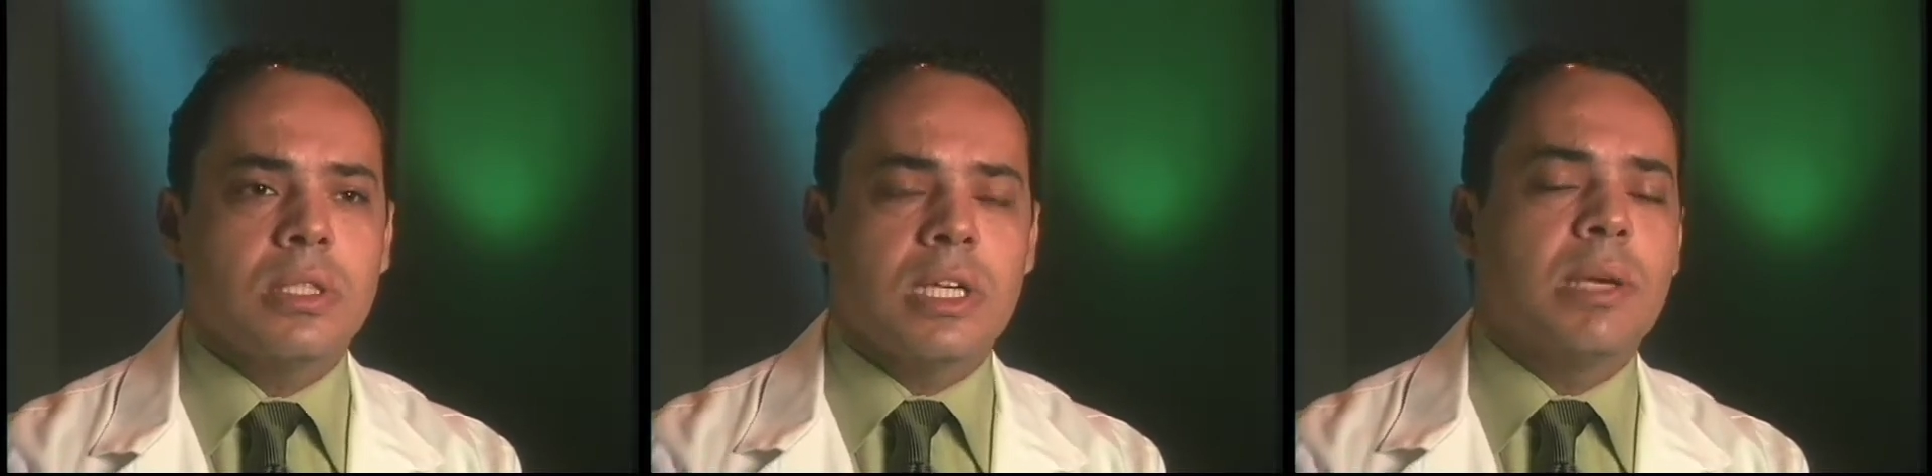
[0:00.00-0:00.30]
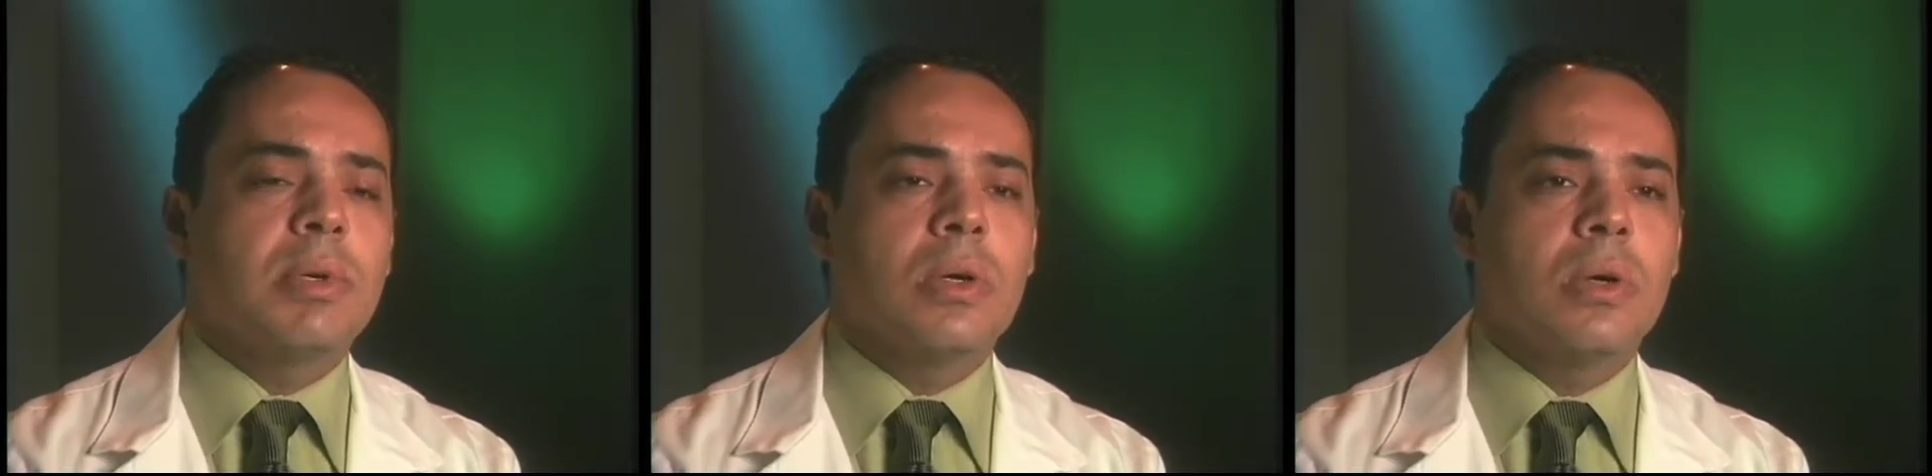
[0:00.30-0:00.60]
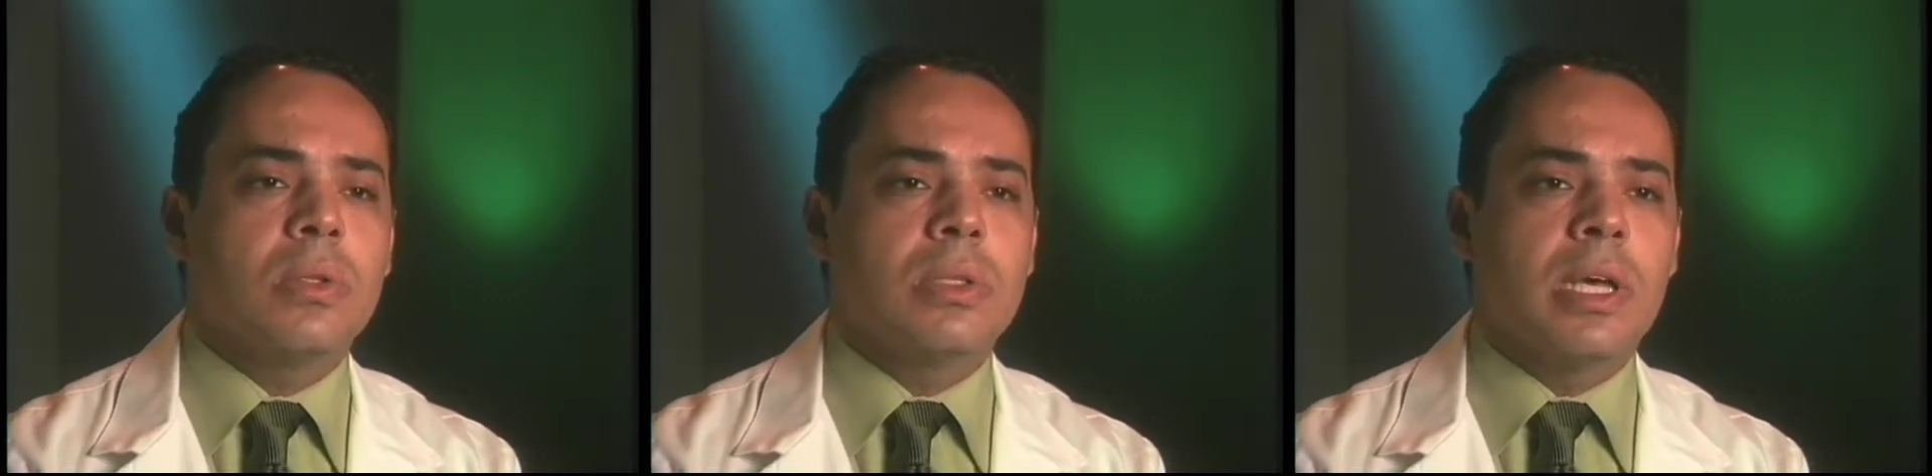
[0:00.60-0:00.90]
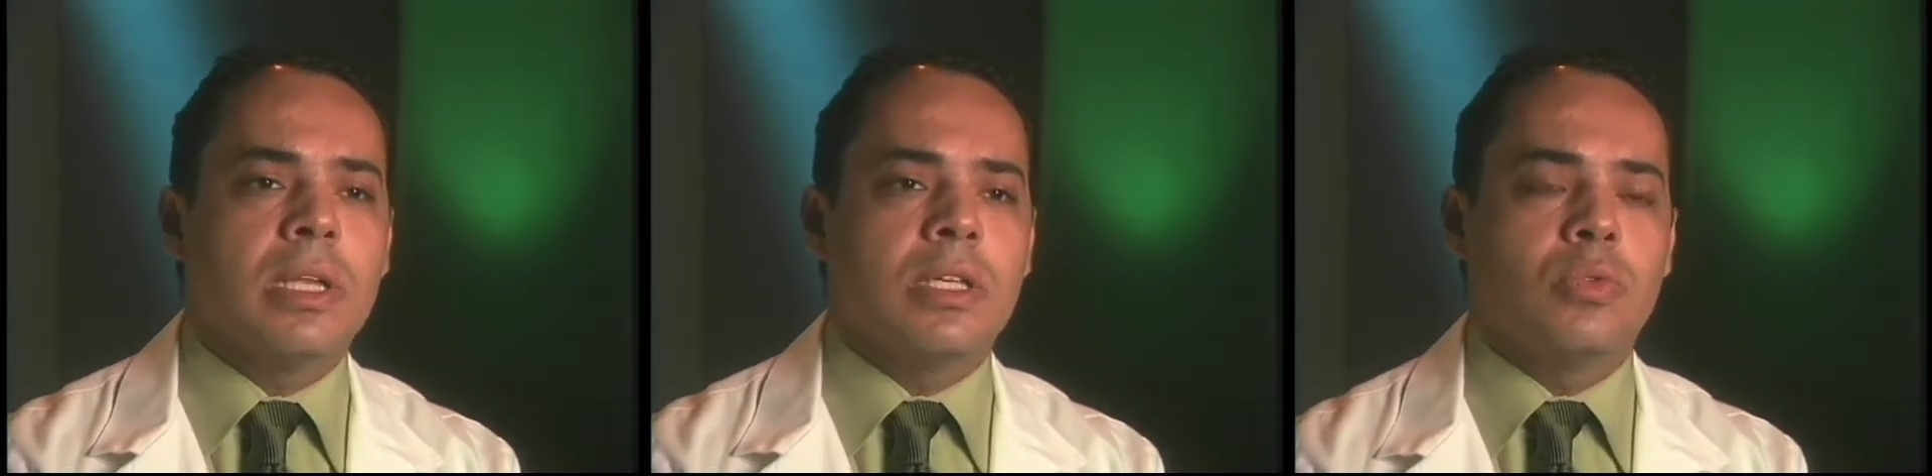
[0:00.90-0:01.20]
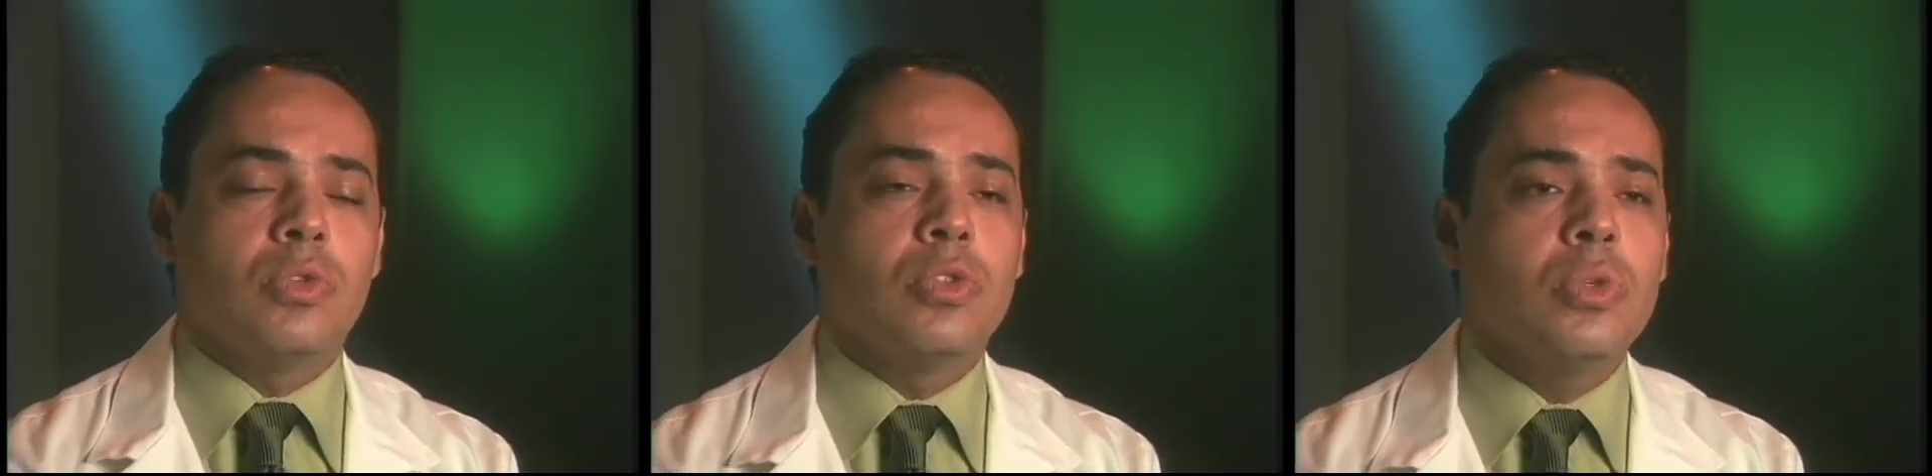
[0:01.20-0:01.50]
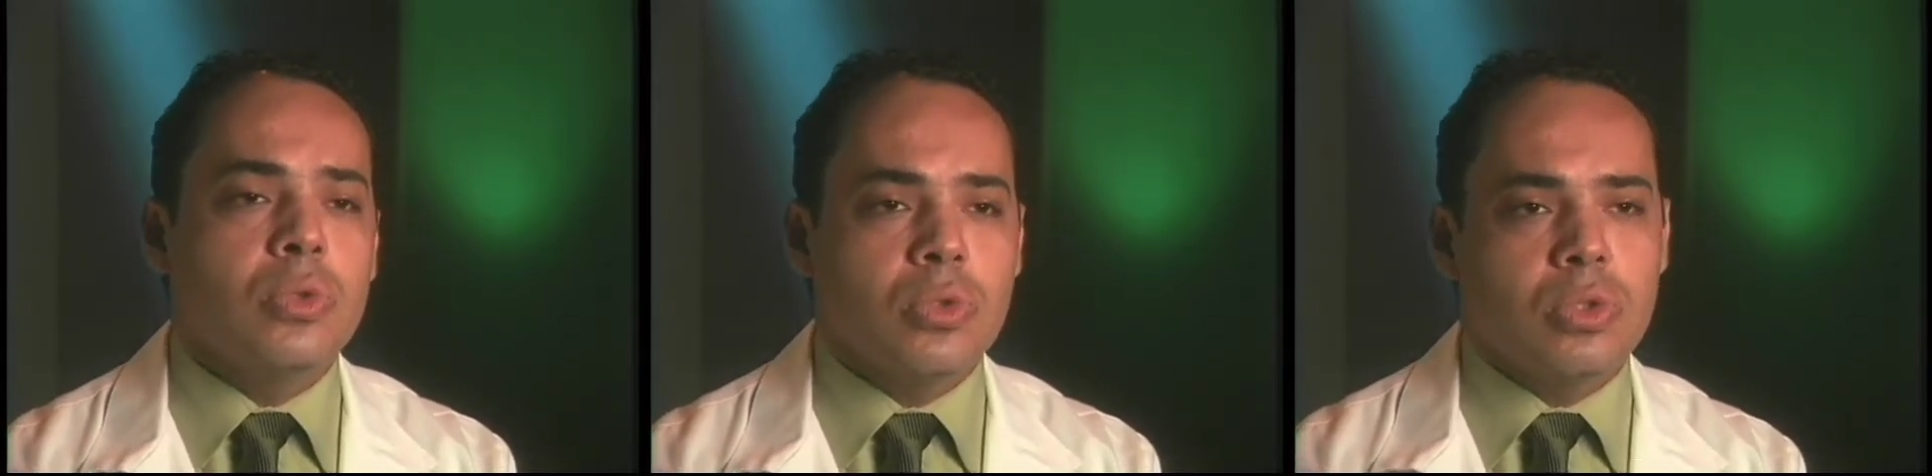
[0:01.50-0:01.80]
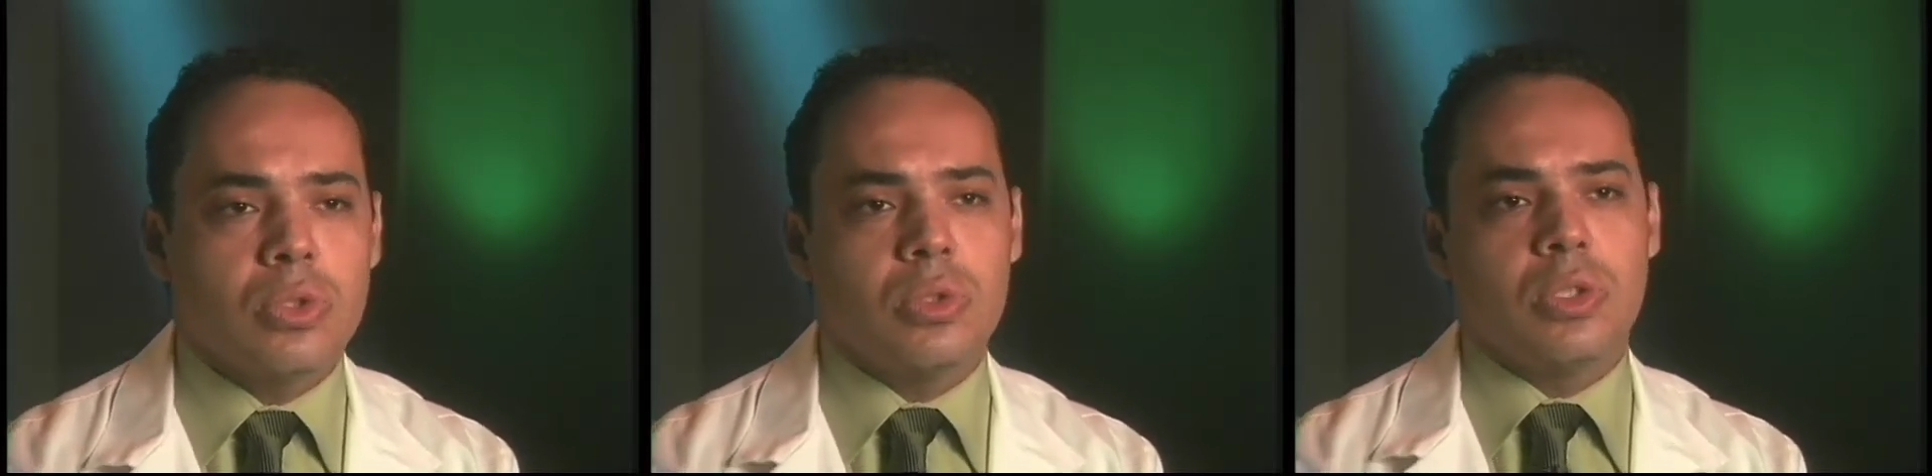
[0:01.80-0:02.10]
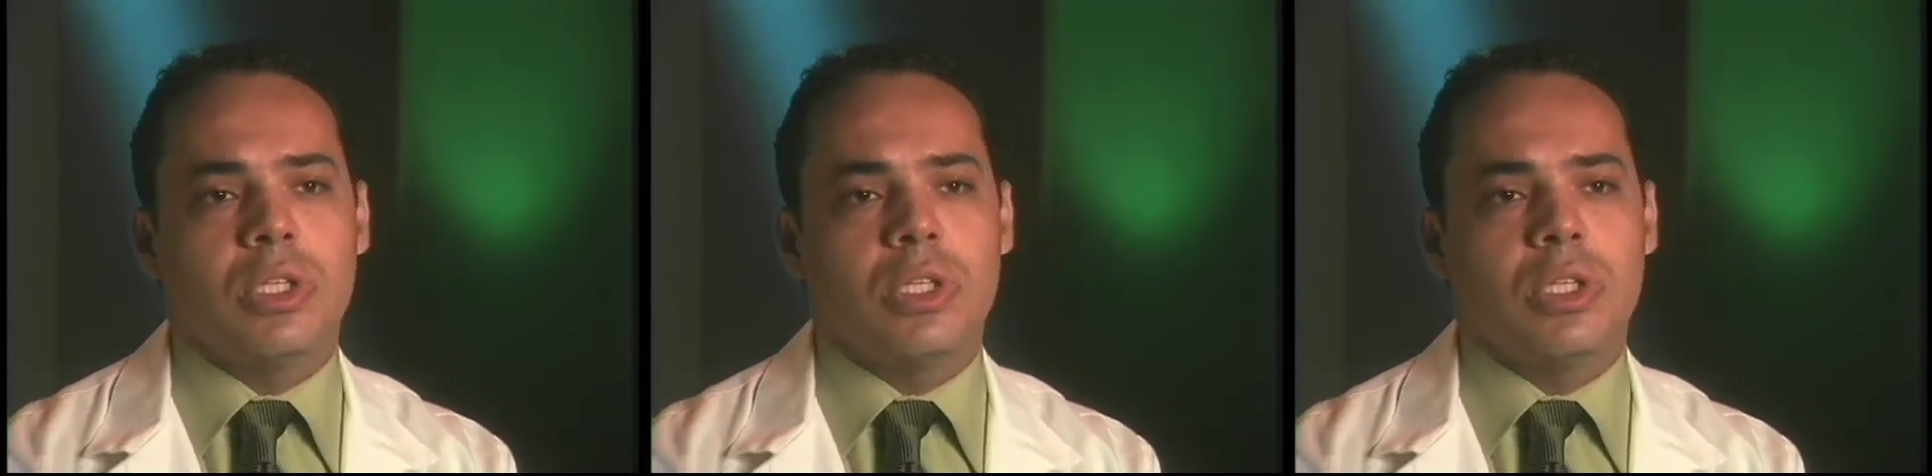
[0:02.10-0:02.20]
the chemical that is reduced